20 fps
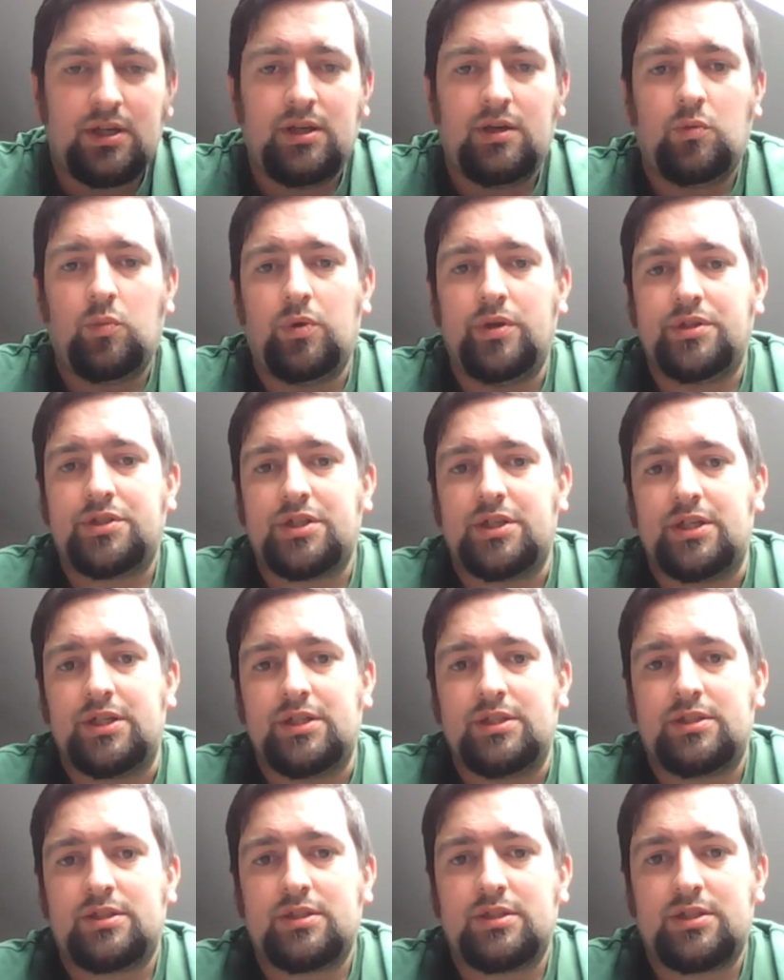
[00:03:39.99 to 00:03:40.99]
which is
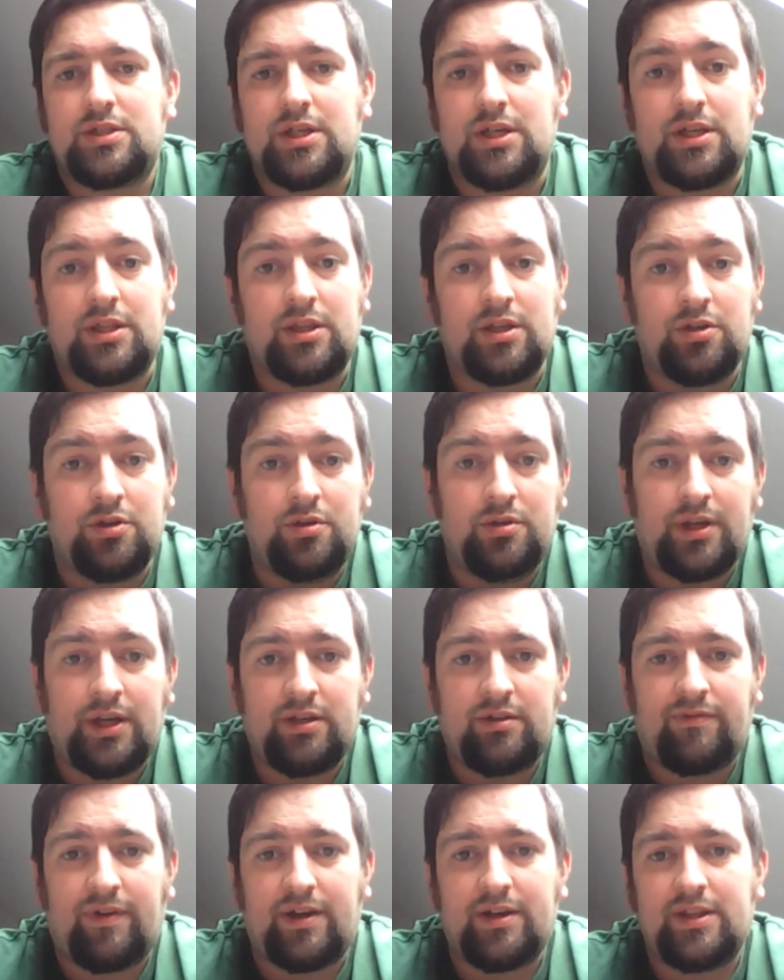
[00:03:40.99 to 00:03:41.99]
seeing the New Day
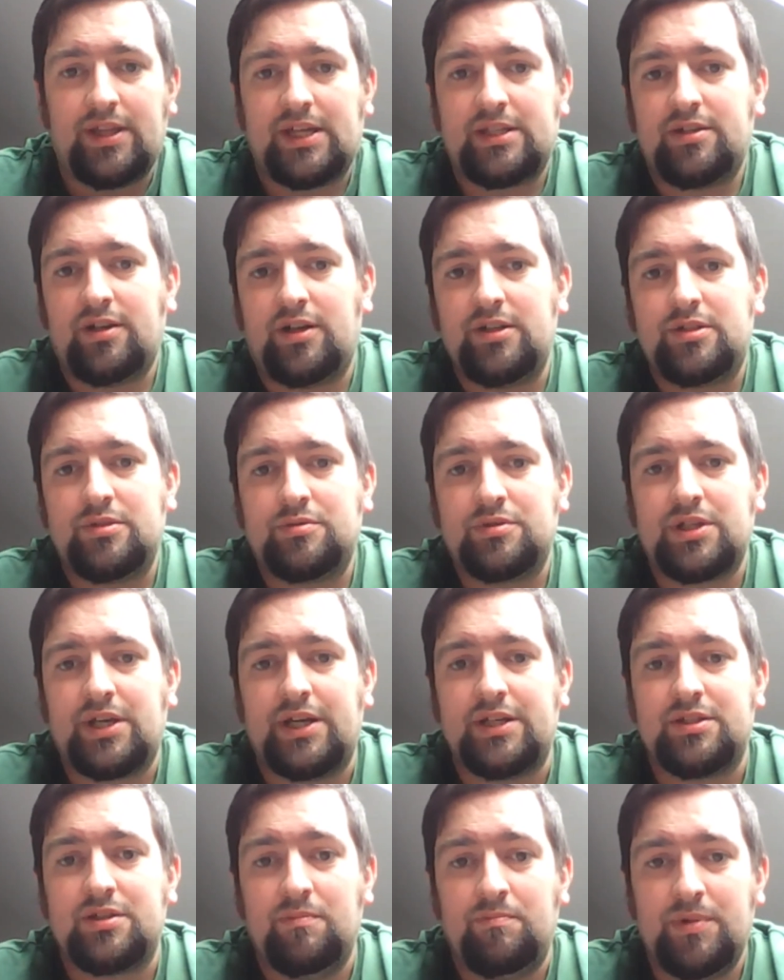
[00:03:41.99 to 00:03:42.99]
defending their titles
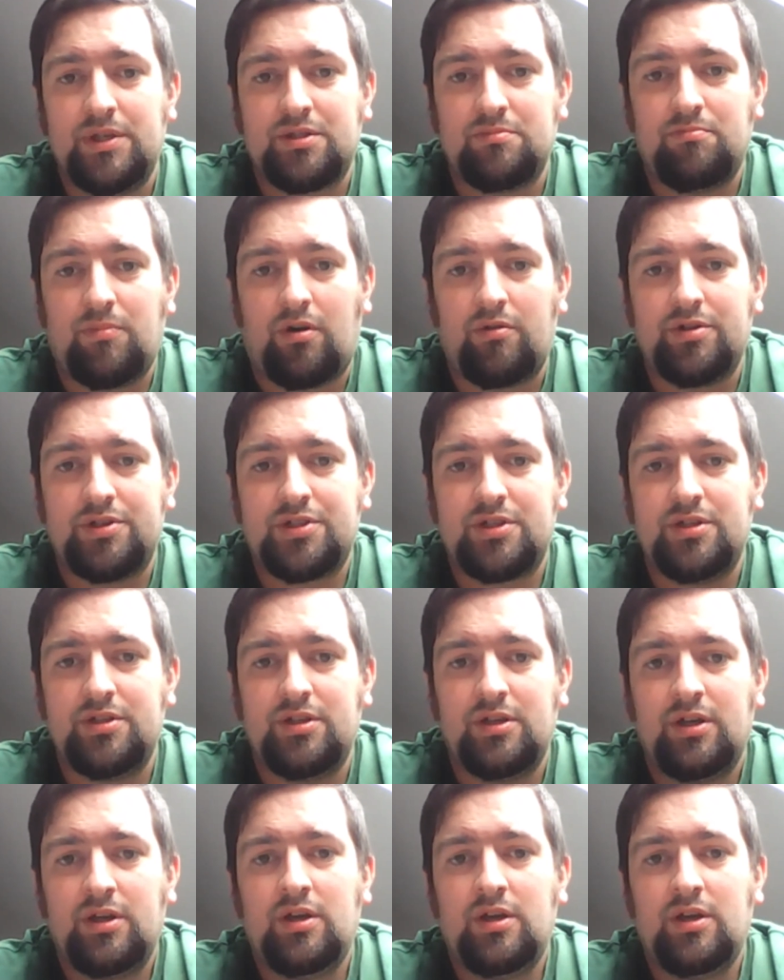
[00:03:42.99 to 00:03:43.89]
against the Miz and Morrison,